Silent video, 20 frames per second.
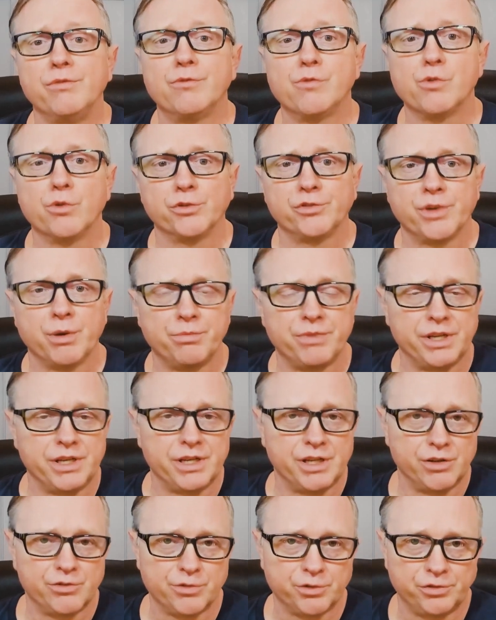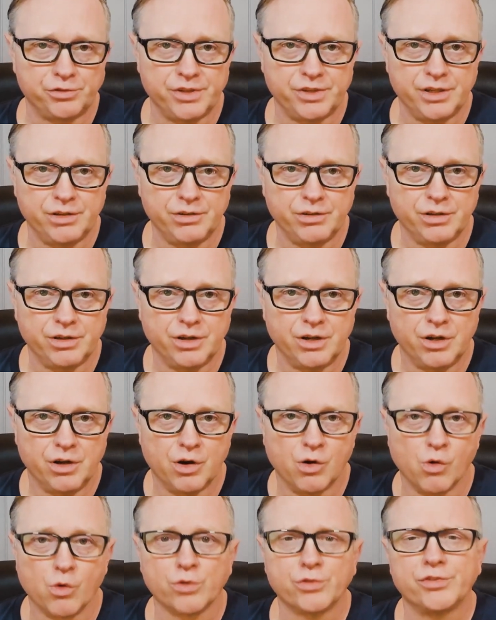for something interesting,
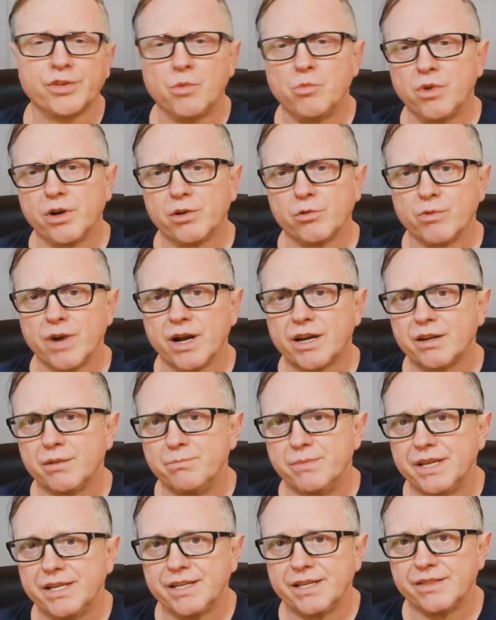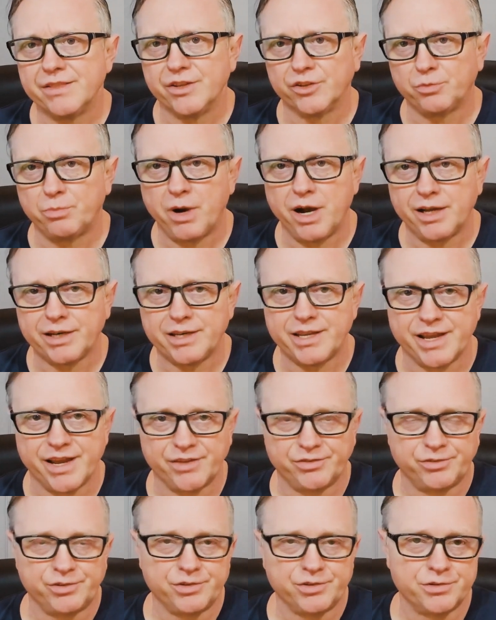or someone recommended this
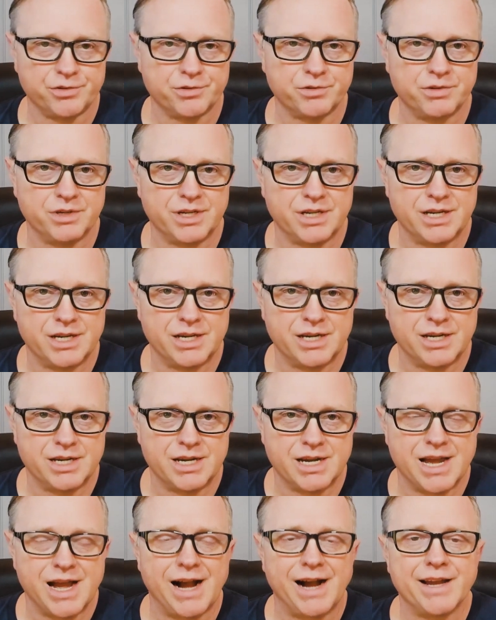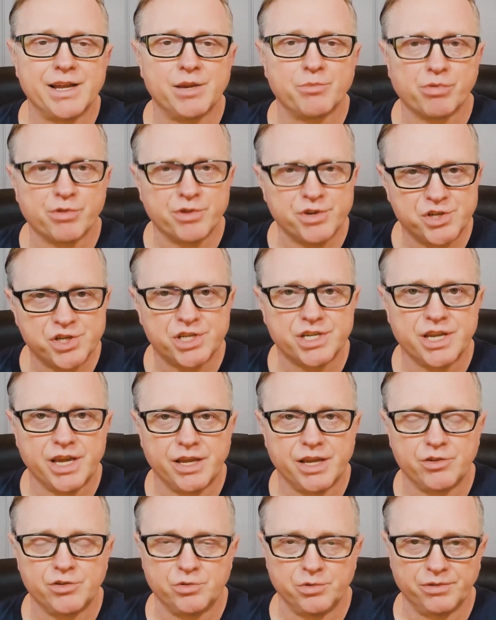podcast to you, I
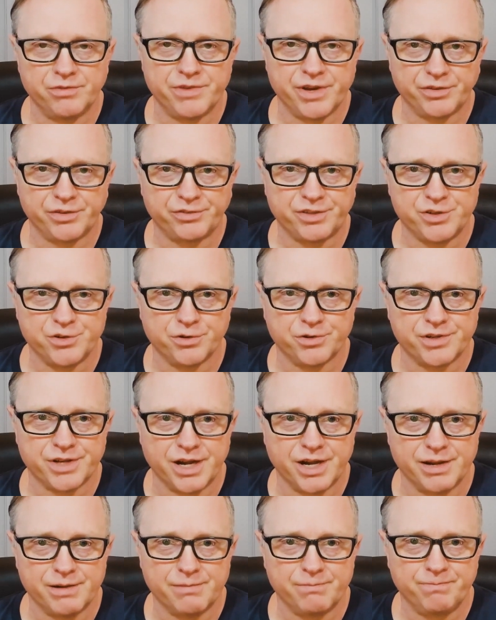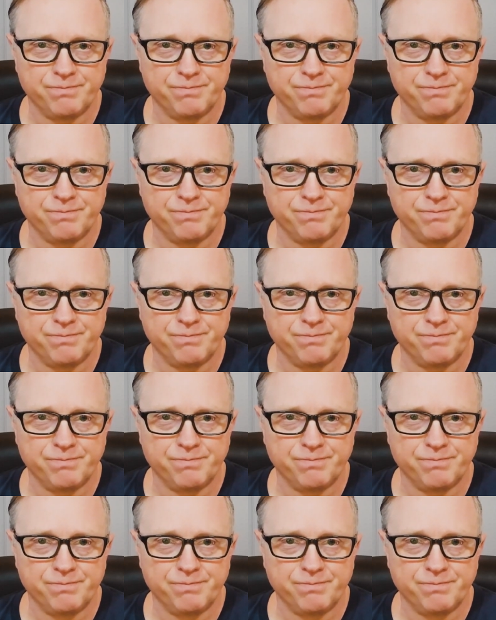appreciate you investing your time.